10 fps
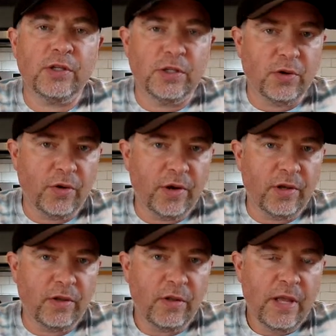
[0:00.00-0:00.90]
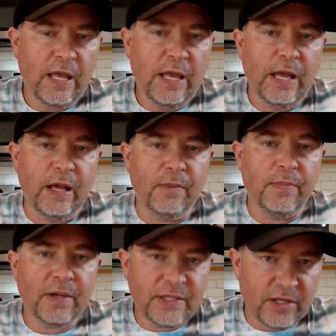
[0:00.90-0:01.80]
tutorial on
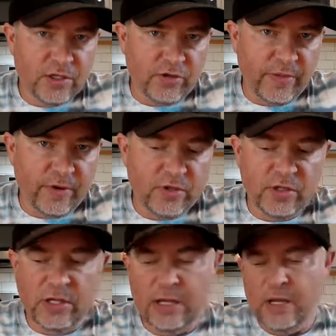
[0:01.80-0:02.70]
bucktail streamers.